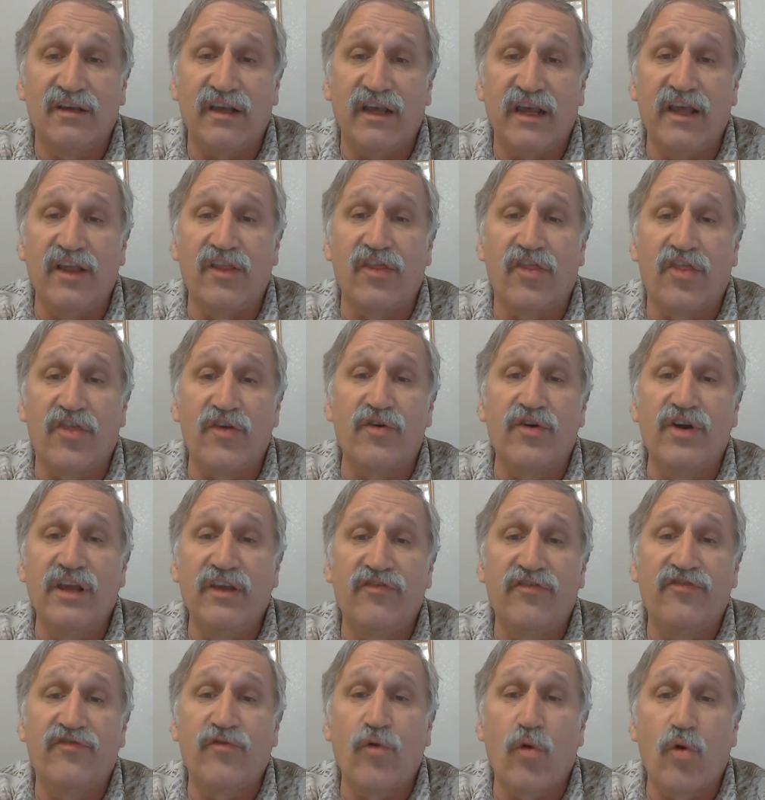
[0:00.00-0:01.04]
in
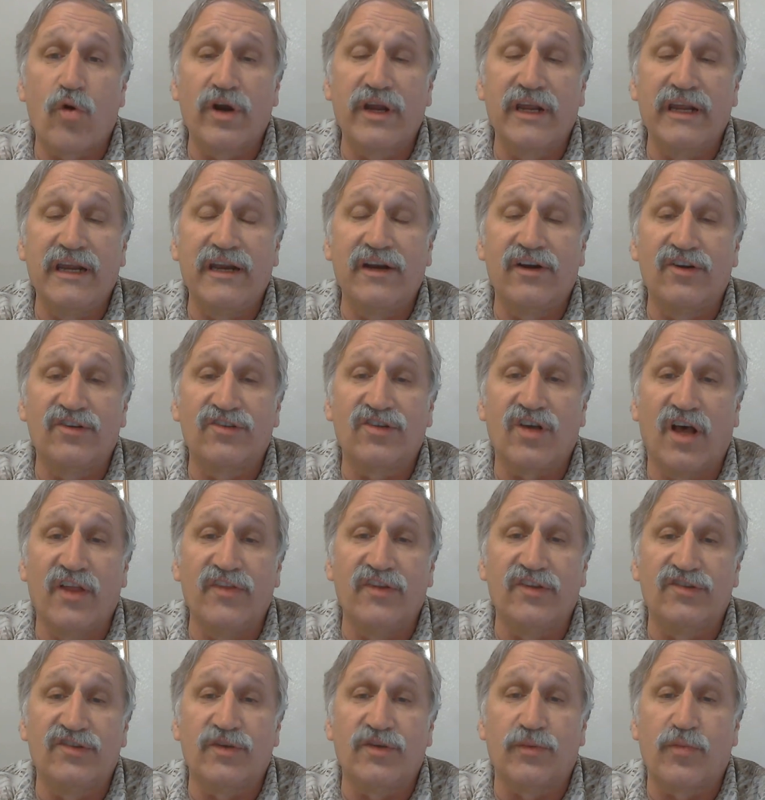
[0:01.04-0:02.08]
34 years on
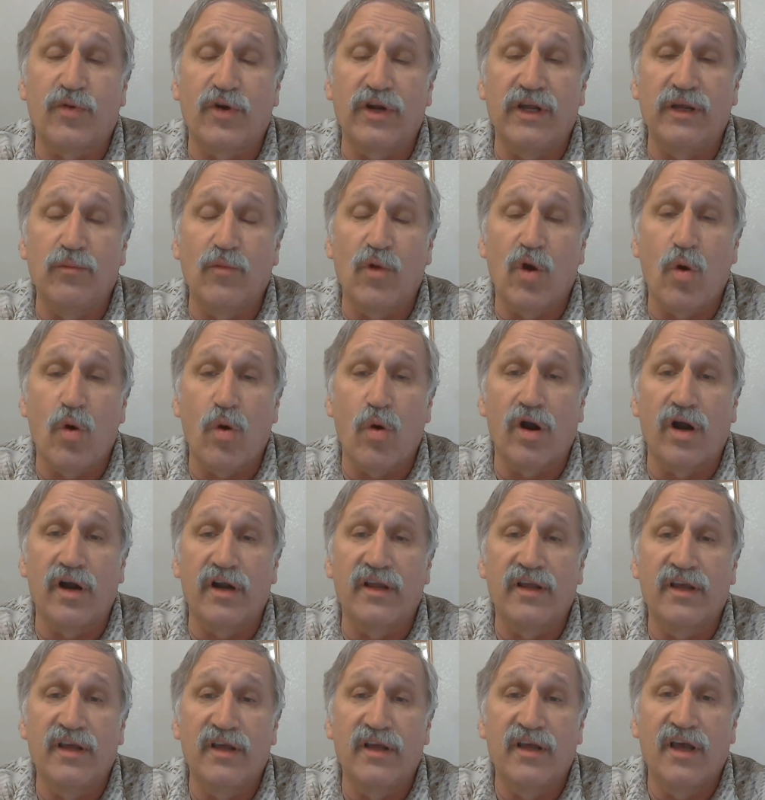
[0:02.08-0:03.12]
the Supreme
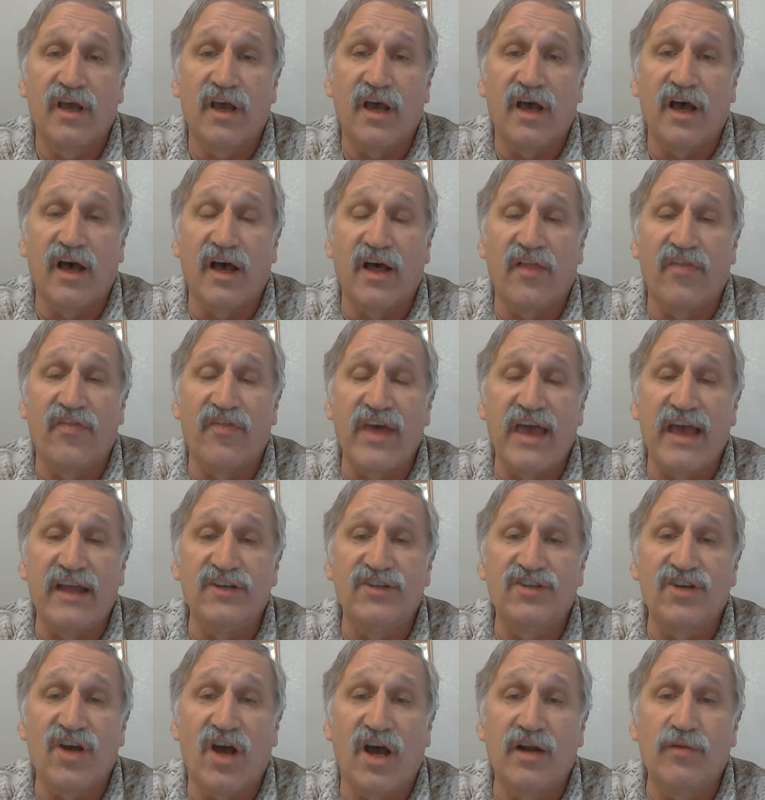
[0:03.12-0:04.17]
Court
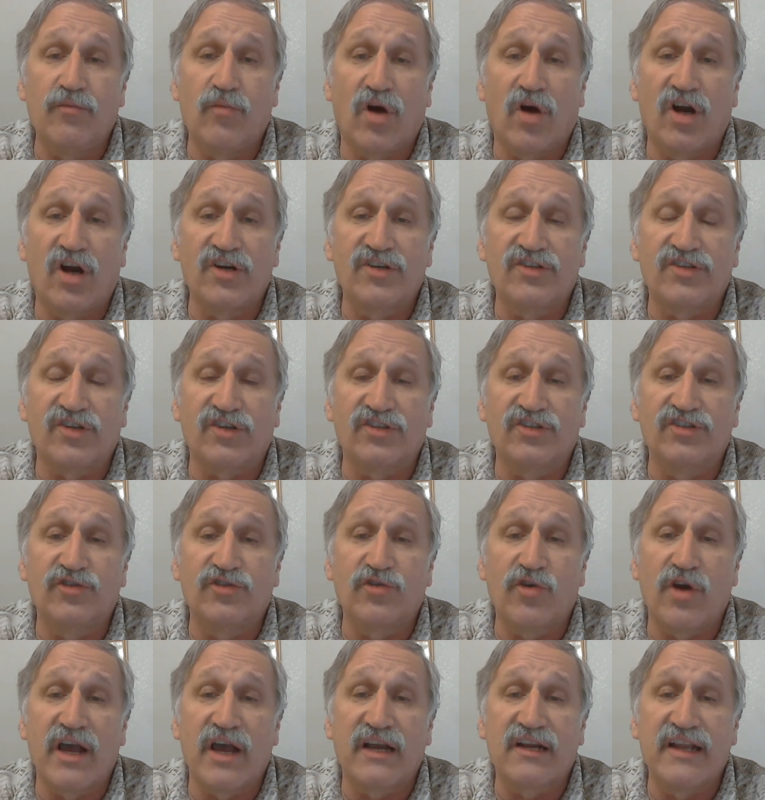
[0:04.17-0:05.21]
that John Marshall
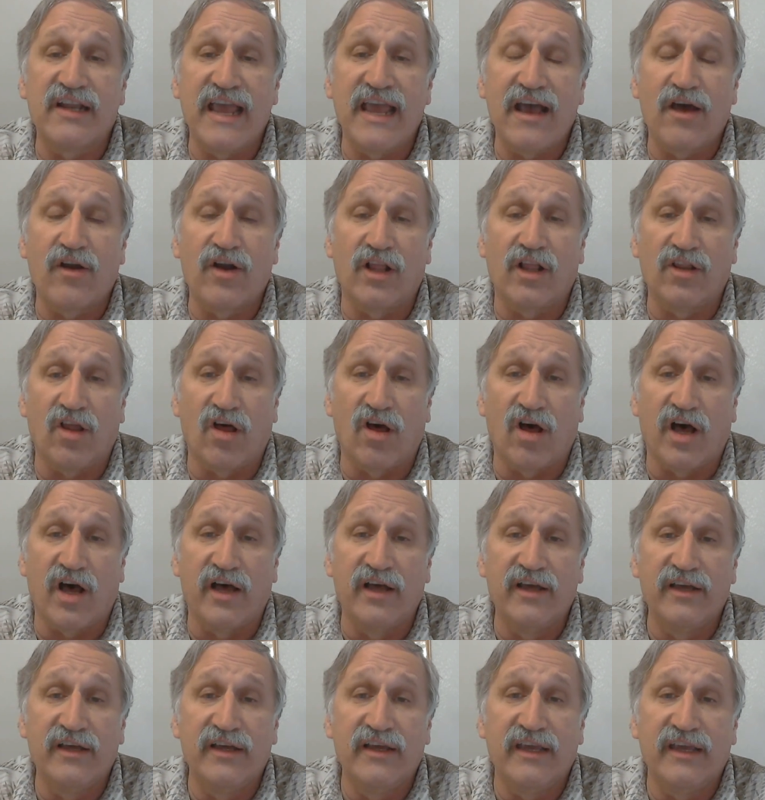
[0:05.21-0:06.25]
struck down a law.
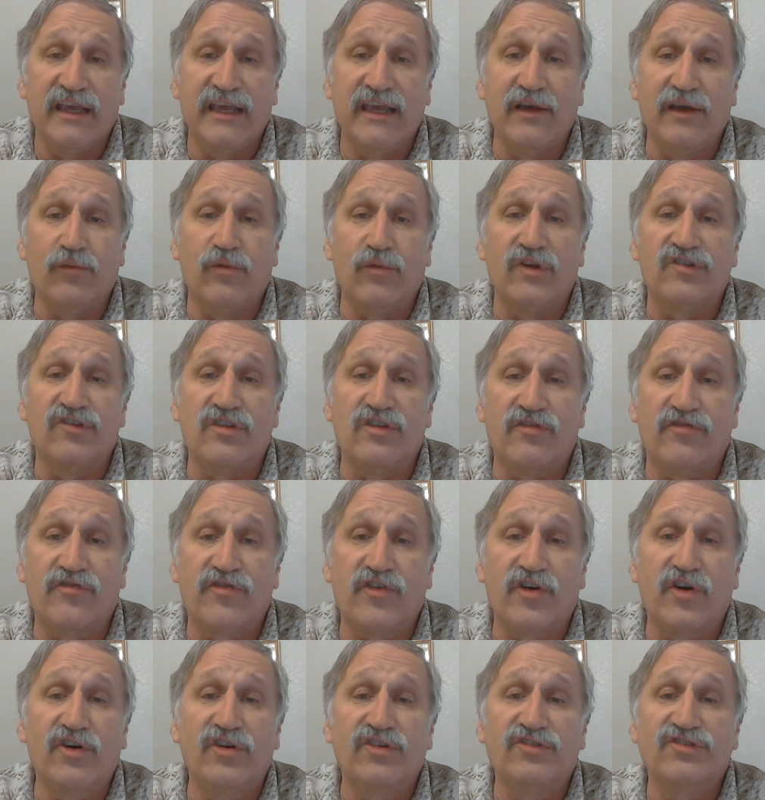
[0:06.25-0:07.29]
It was the
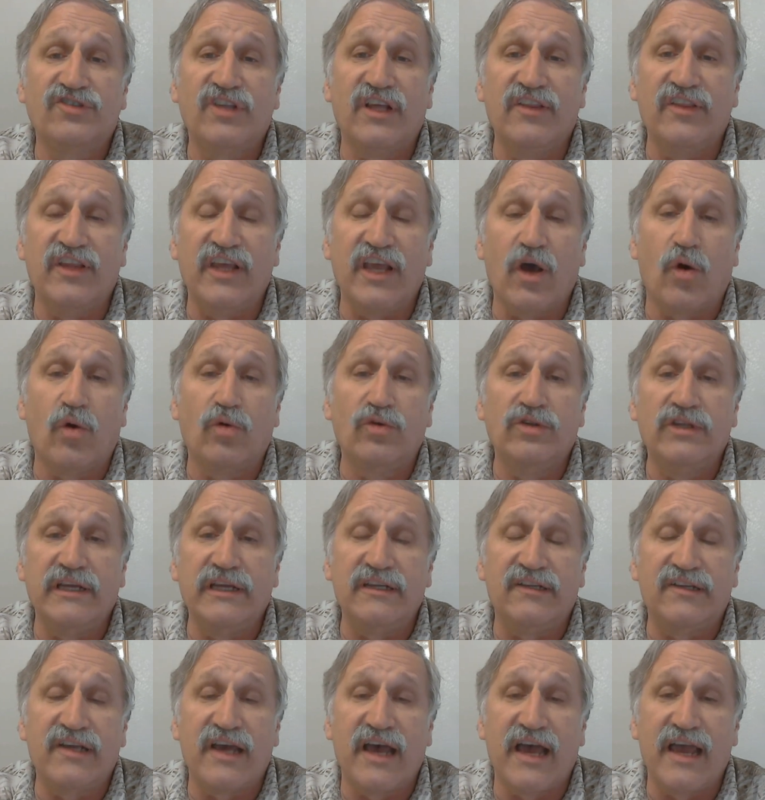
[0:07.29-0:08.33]
first and the
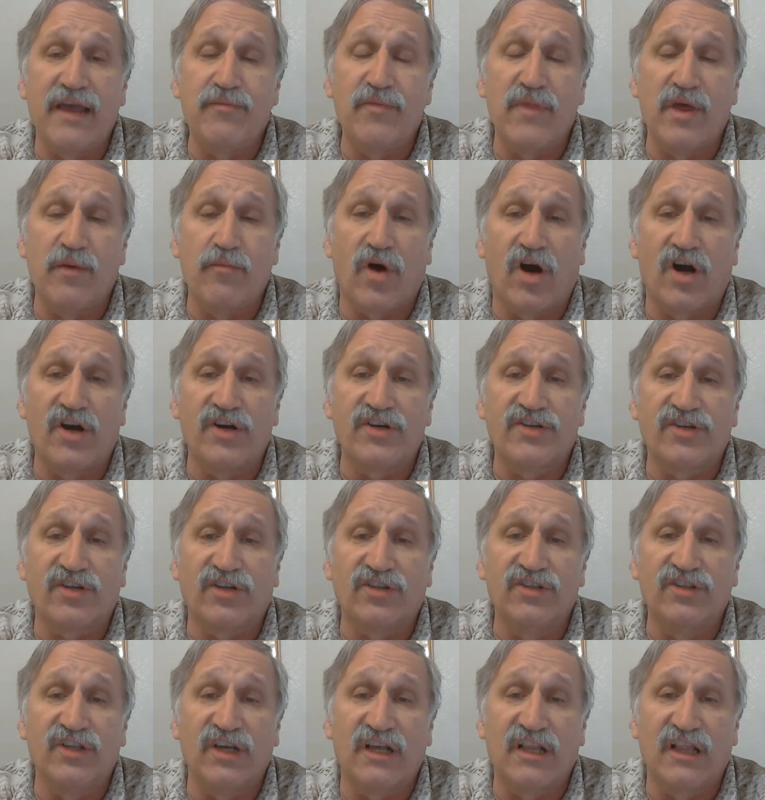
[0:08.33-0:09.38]
only time that
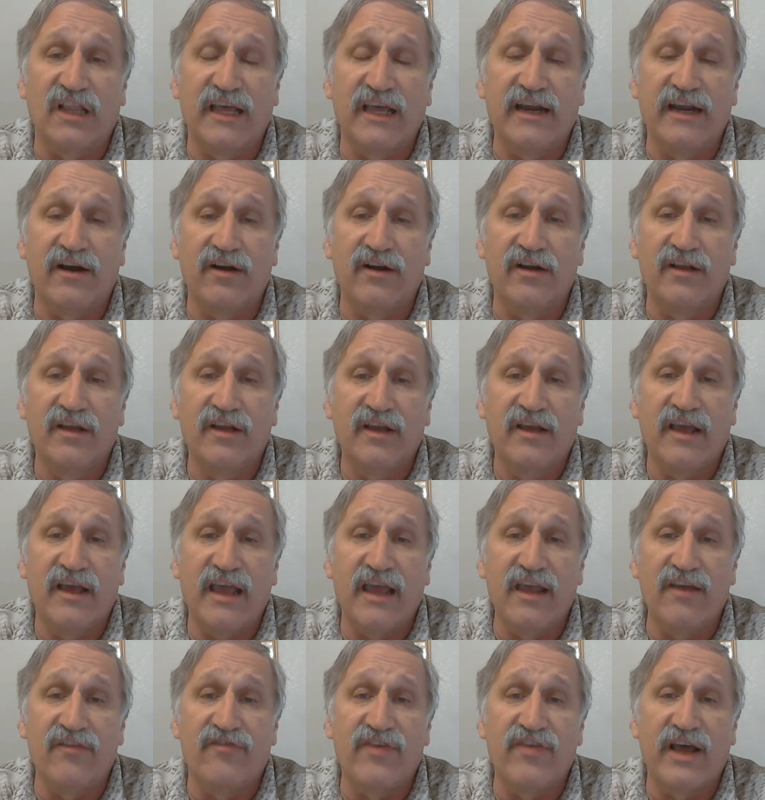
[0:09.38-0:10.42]
Marshall declared
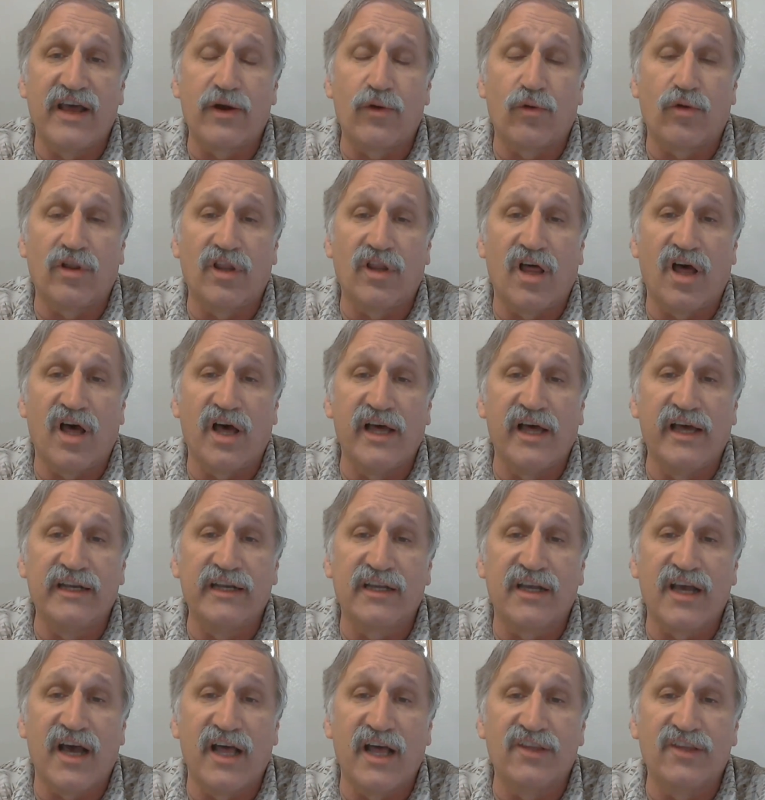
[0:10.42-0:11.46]
a federal law
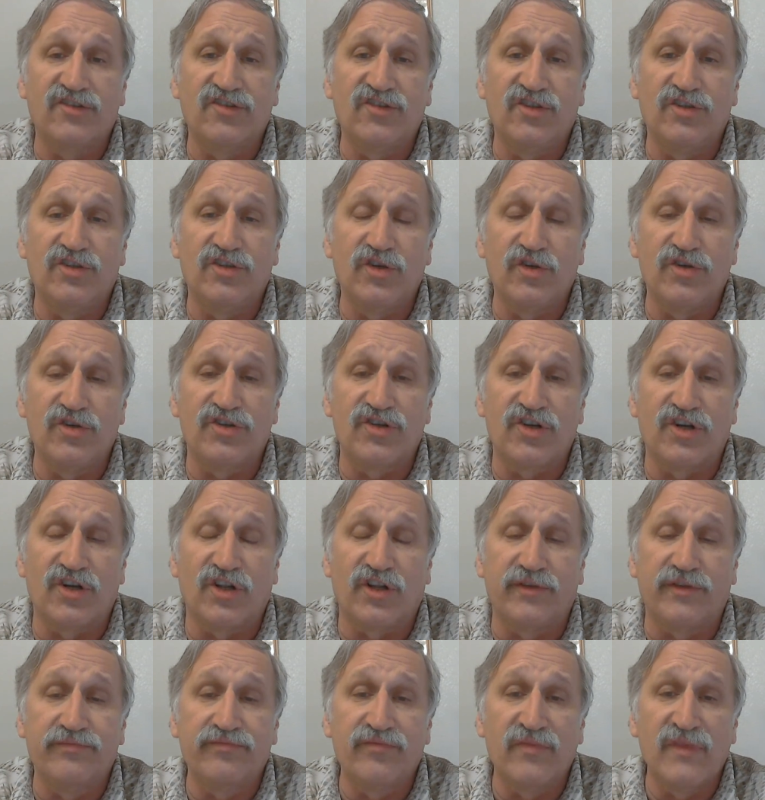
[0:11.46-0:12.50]
unconstitutional.